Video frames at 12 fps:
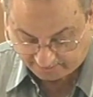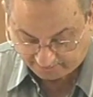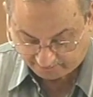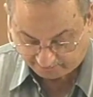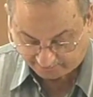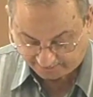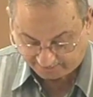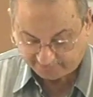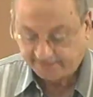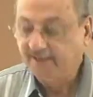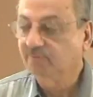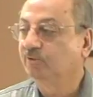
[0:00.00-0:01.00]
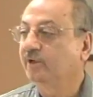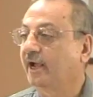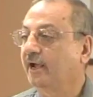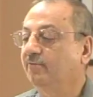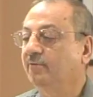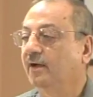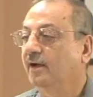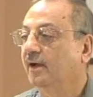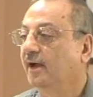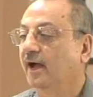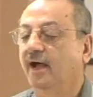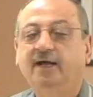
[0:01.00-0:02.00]
Okay. And then we have
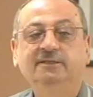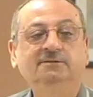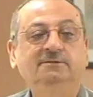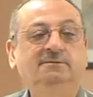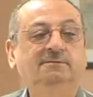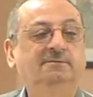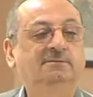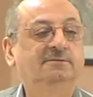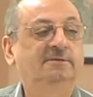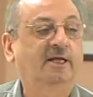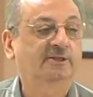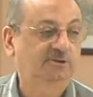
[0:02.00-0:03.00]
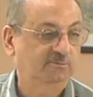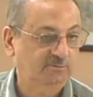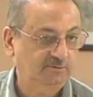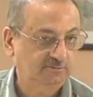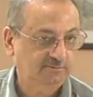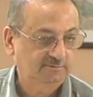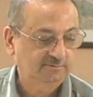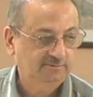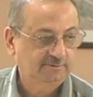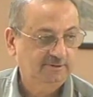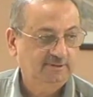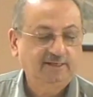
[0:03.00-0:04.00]
an-najmu.
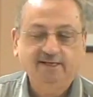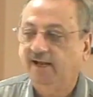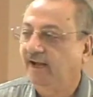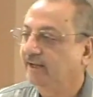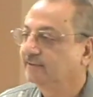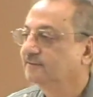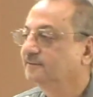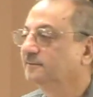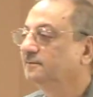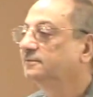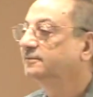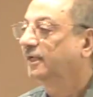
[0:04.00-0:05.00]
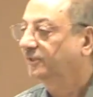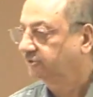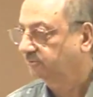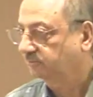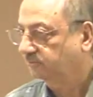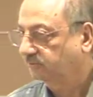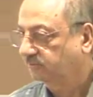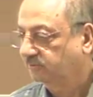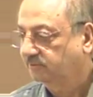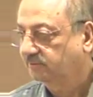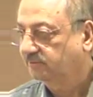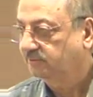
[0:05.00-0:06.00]
An-najmu.
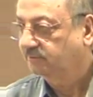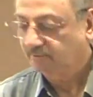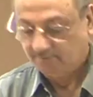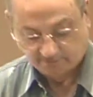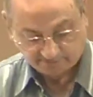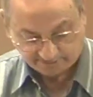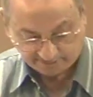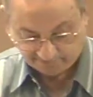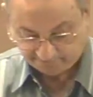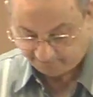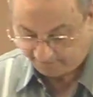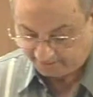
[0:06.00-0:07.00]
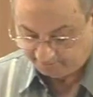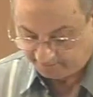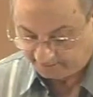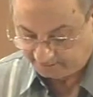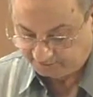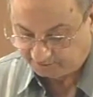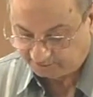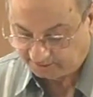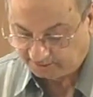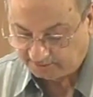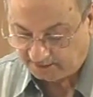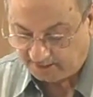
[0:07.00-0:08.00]
Okay. Fine, brothers and
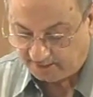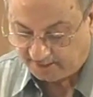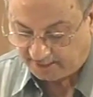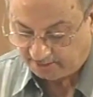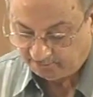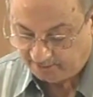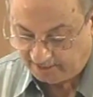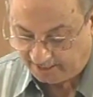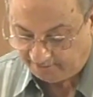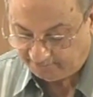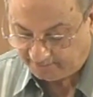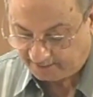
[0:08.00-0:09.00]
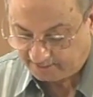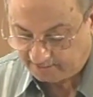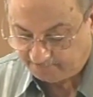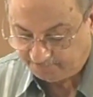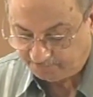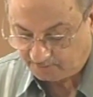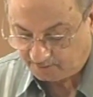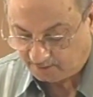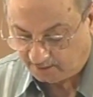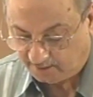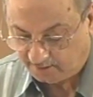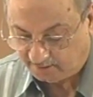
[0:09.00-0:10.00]
sisters. And we left at
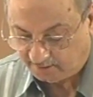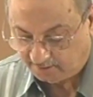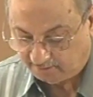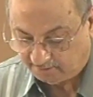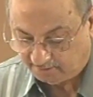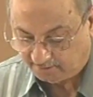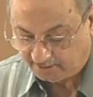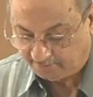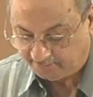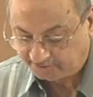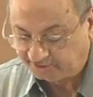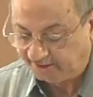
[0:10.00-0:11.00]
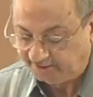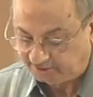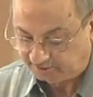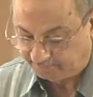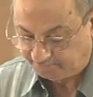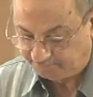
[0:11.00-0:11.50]
number 6.